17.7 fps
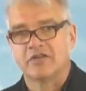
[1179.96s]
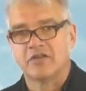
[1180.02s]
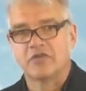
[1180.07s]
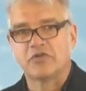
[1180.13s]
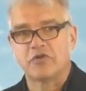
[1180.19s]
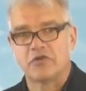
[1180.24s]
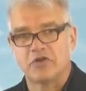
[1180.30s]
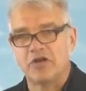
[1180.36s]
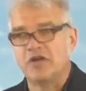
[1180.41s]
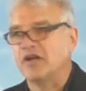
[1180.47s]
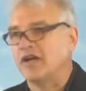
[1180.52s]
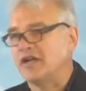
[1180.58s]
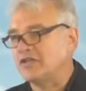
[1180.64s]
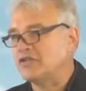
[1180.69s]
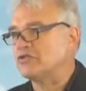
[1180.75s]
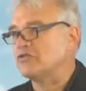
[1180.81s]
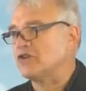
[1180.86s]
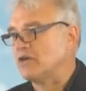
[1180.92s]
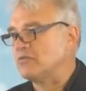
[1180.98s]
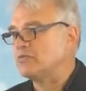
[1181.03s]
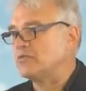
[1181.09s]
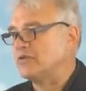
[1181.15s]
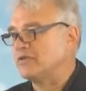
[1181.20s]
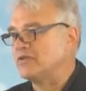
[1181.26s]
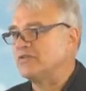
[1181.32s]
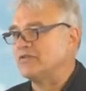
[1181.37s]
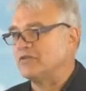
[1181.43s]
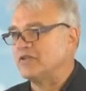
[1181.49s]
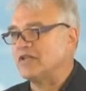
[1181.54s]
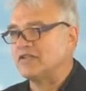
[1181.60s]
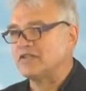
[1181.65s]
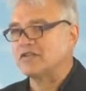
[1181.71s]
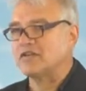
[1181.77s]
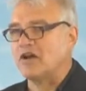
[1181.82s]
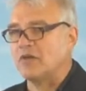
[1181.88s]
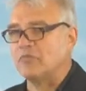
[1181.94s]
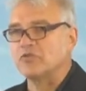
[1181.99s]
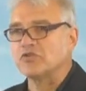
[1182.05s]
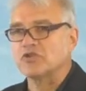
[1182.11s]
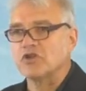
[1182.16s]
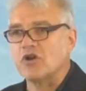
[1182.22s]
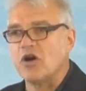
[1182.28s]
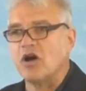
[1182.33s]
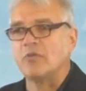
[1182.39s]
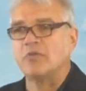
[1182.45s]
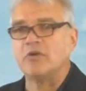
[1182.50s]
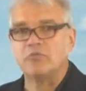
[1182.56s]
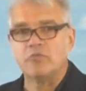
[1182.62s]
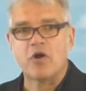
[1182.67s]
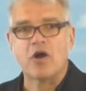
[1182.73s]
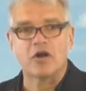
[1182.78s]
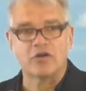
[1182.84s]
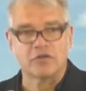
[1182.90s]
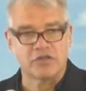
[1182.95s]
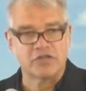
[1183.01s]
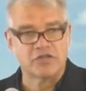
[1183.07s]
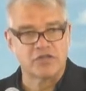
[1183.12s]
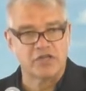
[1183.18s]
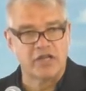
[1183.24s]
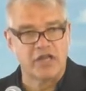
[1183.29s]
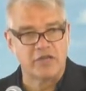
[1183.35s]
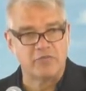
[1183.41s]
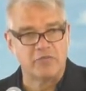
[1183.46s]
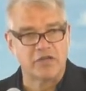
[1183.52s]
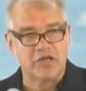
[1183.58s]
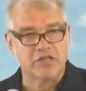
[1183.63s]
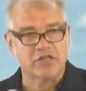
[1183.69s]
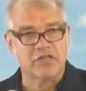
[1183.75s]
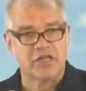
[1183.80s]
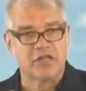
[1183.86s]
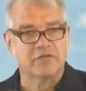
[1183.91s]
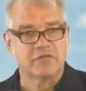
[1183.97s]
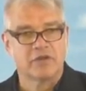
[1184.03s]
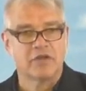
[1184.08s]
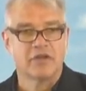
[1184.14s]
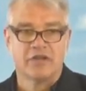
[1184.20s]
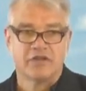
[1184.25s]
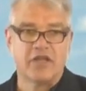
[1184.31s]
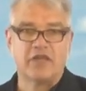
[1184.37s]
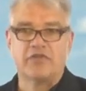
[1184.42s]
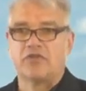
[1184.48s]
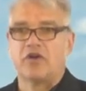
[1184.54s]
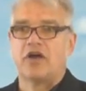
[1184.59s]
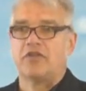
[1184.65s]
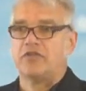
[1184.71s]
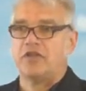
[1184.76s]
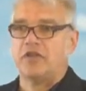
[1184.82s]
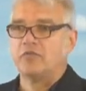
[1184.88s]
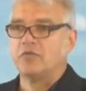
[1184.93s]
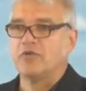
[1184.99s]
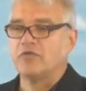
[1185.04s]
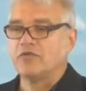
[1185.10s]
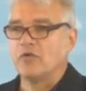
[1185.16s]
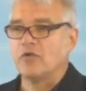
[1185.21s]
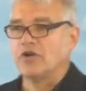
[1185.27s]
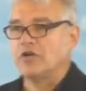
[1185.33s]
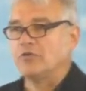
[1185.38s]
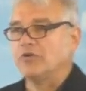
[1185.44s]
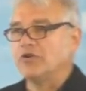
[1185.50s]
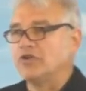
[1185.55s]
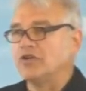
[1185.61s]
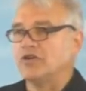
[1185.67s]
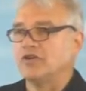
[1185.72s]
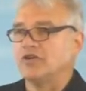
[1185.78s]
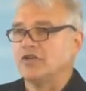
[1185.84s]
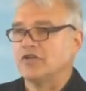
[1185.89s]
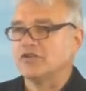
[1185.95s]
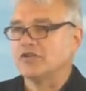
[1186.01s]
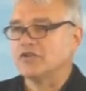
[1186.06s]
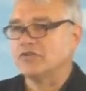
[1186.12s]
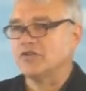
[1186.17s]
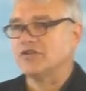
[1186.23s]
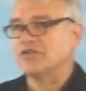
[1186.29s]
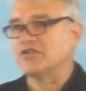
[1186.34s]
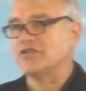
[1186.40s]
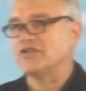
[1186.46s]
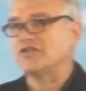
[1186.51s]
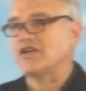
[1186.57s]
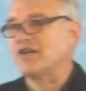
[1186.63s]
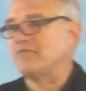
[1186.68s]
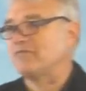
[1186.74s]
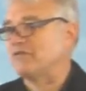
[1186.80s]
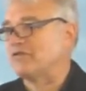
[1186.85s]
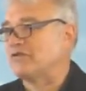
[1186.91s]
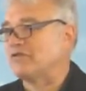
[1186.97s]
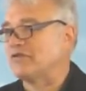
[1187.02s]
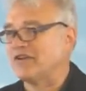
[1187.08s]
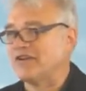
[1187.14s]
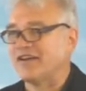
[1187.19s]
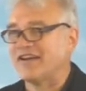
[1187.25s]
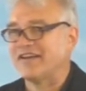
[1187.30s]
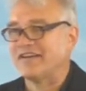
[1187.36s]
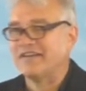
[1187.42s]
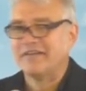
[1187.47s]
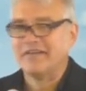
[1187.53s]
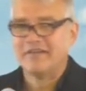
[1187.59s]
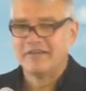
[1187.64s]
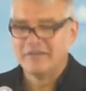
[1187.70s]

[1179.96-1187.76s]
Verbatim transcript: the 39 stripes. That's almost common parlance today, because they thought that, well, 40 would kill you, so let's just stop at 39.